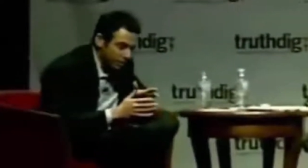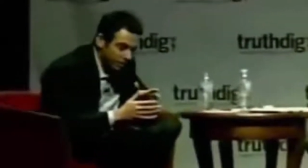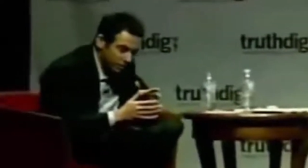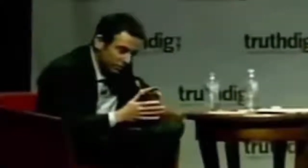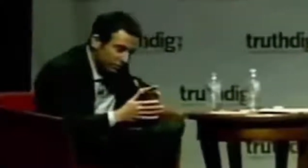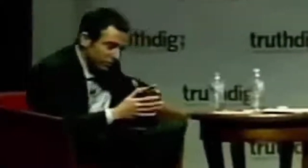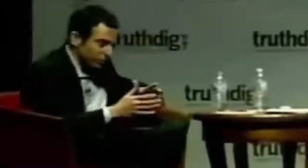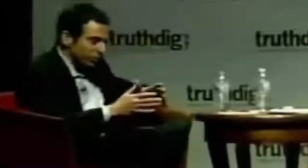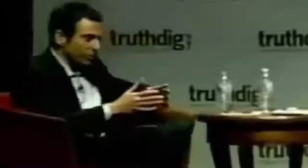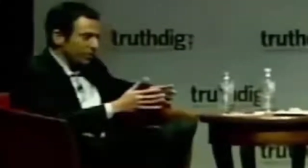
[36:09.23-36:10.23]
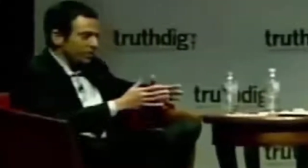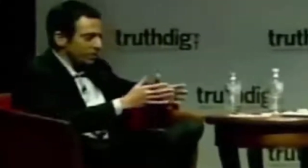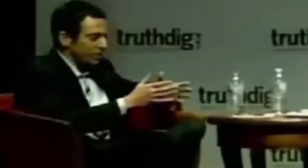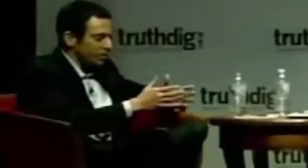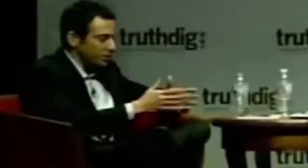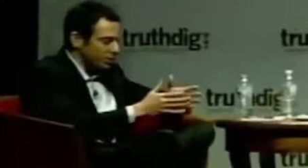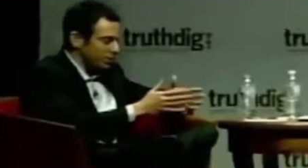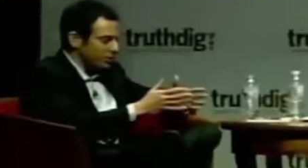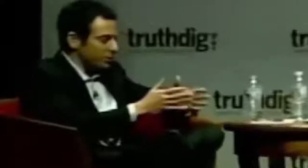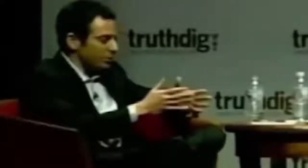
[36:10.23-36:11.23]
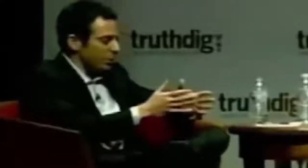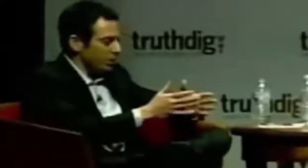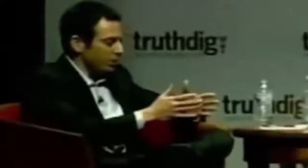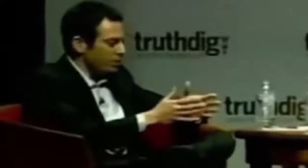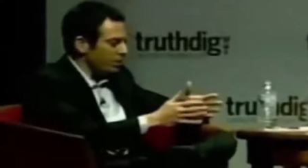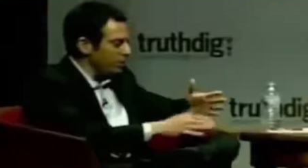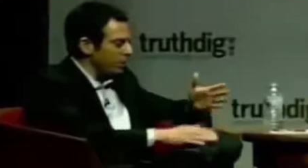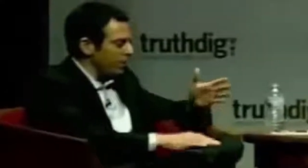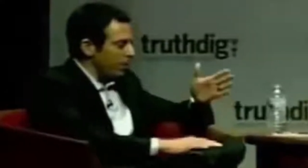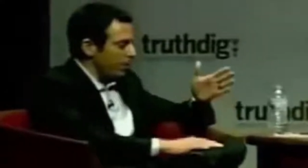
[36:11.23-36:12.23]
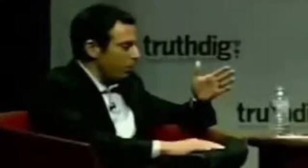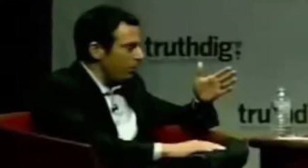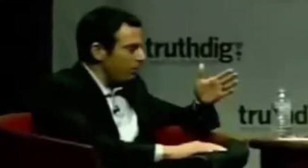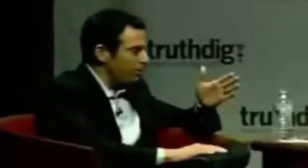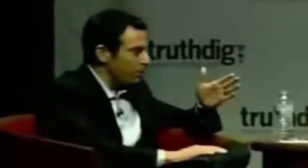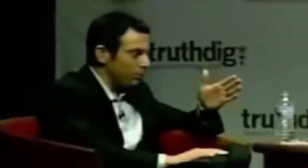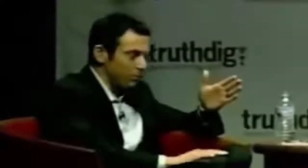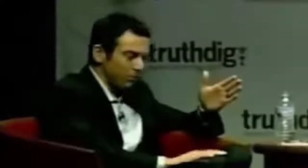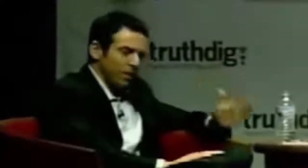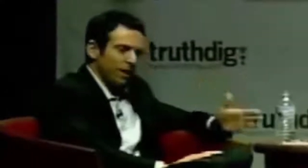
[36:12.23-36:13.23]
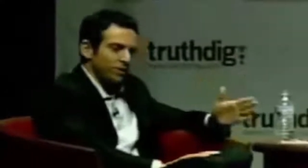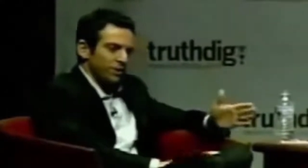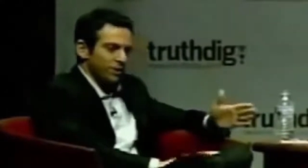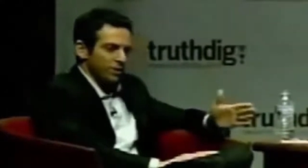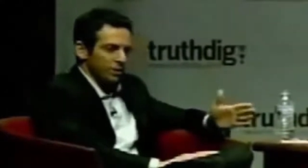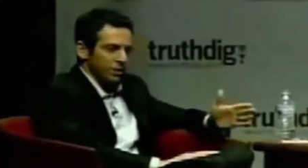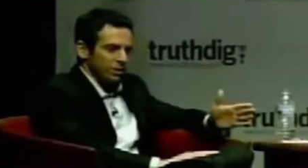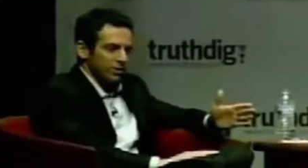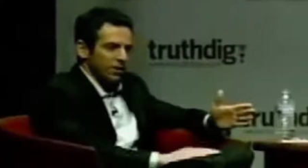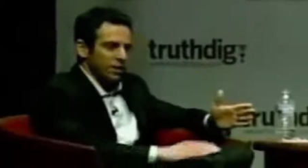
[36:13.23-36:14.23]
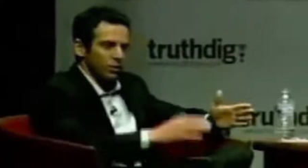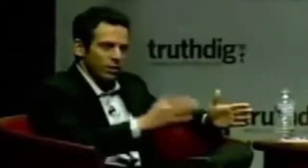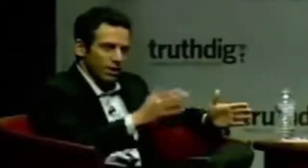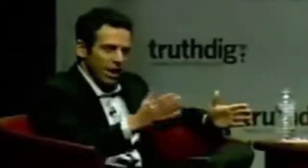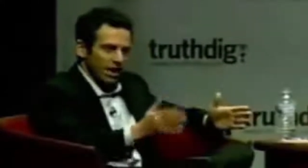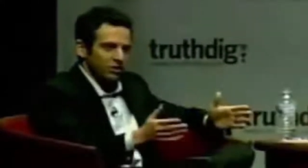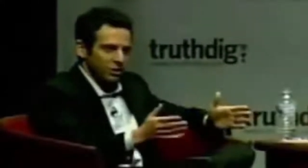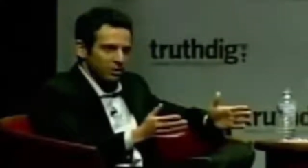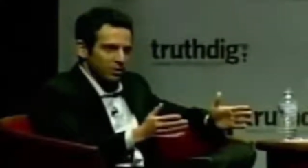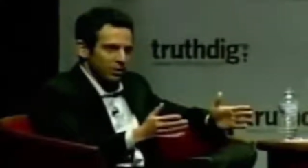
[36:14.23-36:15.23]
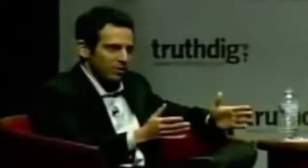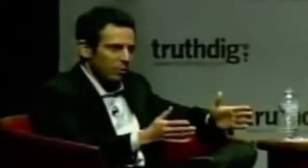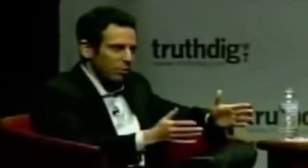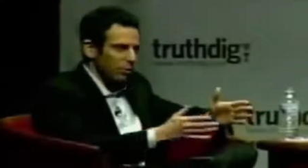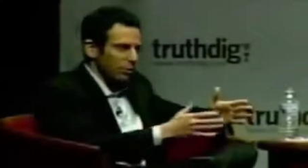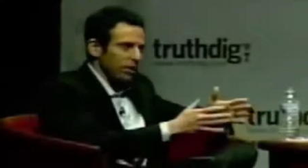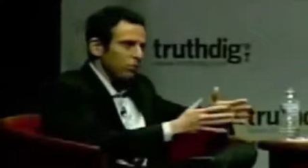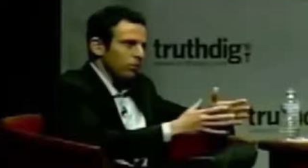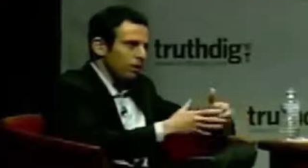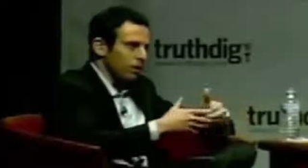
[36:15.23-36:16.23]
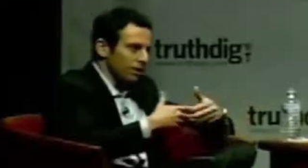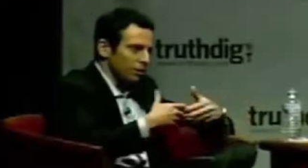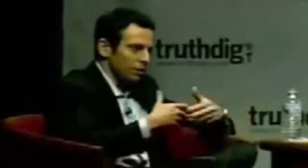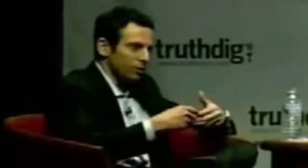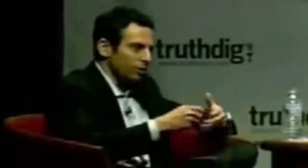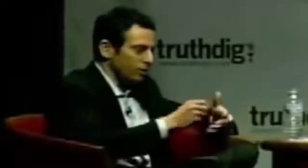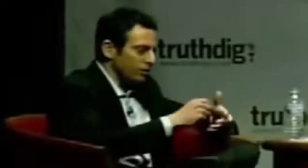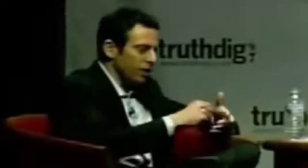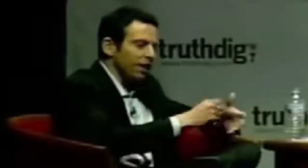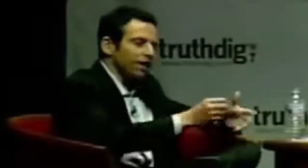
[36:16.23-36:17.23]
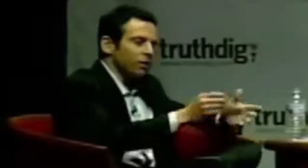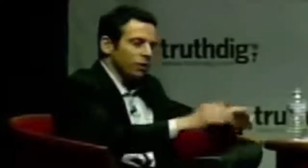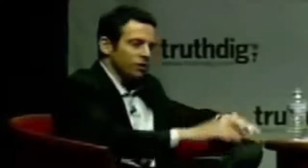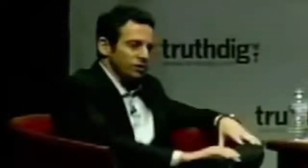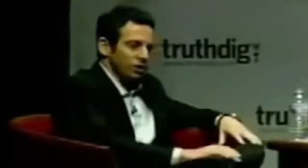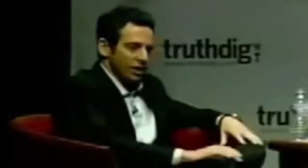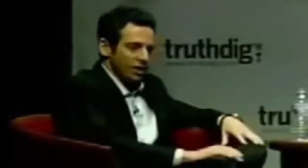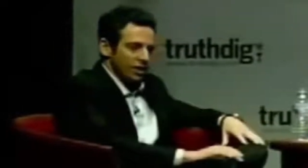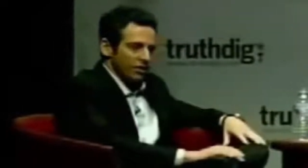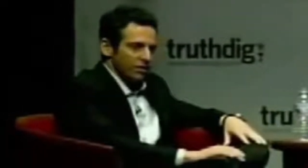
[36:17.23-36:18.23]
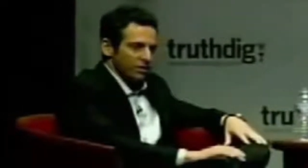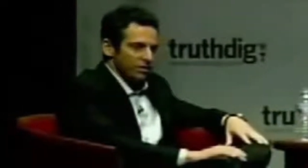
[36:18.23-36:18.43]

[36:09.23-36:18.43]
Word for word: and I think this is true, that there is a distance between what people profess they believe and what they actually believe, and what, what, they, will, what they will say on a questionnaire,